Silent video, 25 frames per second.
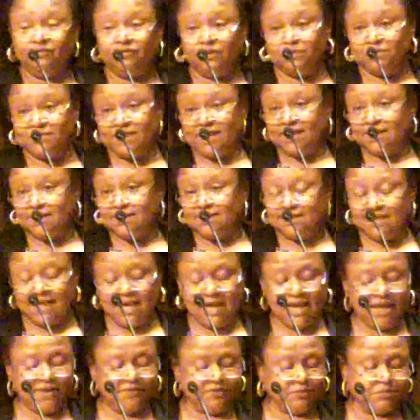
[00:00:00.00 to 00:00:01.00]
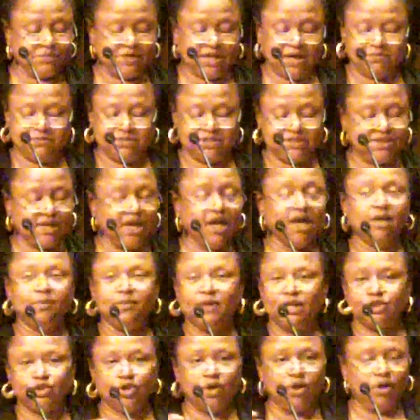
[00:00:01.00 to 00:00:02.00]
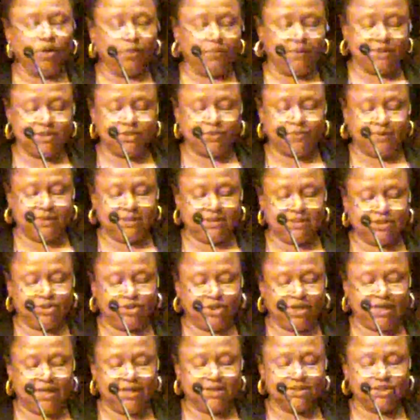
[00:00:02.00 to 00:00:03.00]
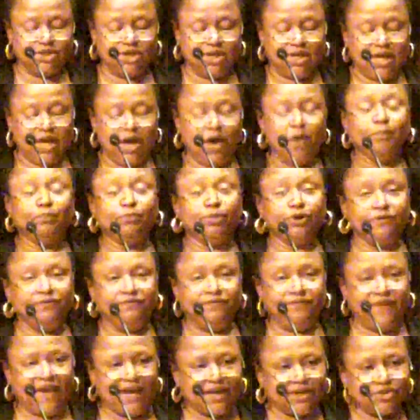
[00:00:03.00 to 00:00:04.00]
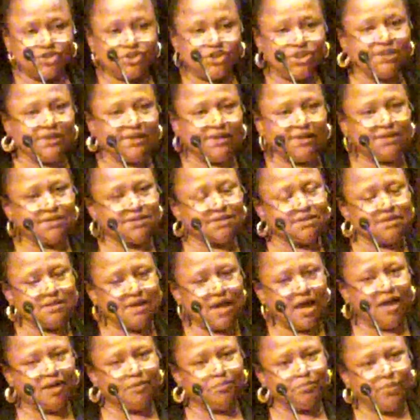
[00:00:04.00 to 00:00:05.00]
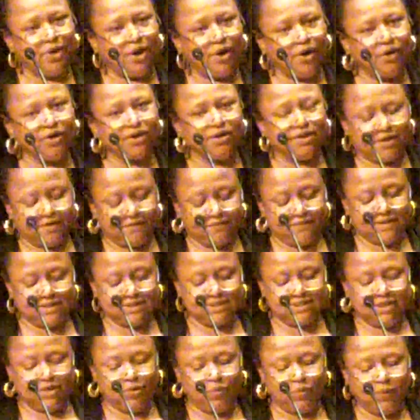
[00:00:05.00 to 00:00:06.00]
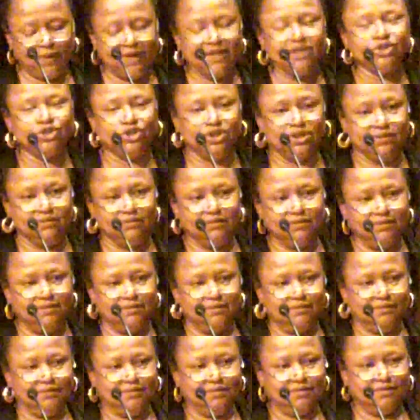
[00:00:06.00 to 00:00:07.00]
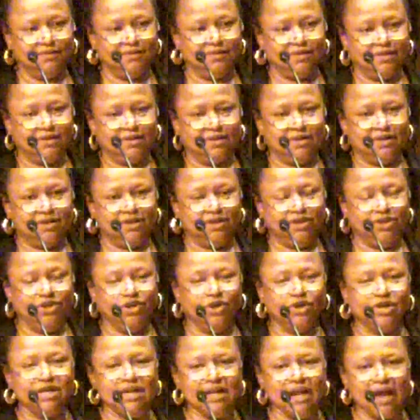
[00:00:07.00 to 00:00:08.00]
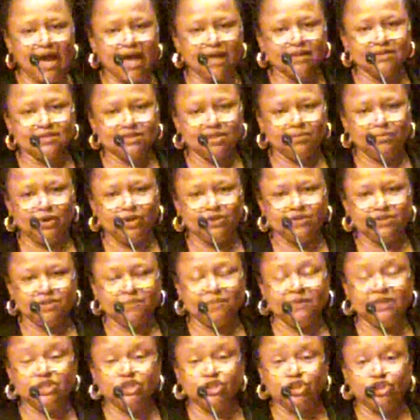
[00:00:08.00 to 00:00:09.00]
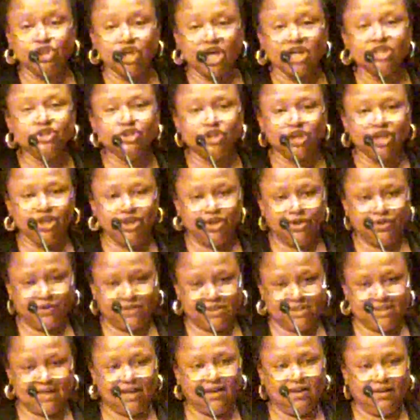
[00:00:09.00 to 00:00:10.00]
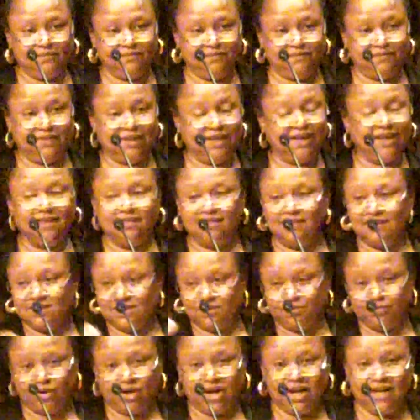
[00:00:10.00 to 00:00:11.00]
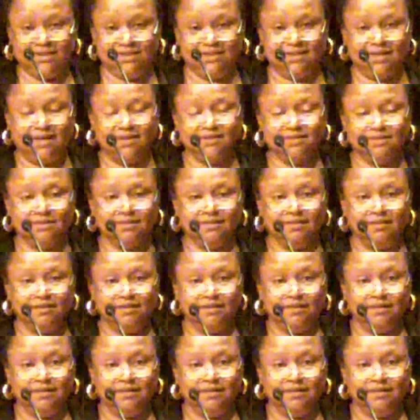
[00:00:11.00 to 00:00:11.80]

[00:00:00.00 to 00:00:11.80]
From day to day, from time to time, it's always going to change. Perfection is not part of this equation. You're not supposed to be judging yourself in this process.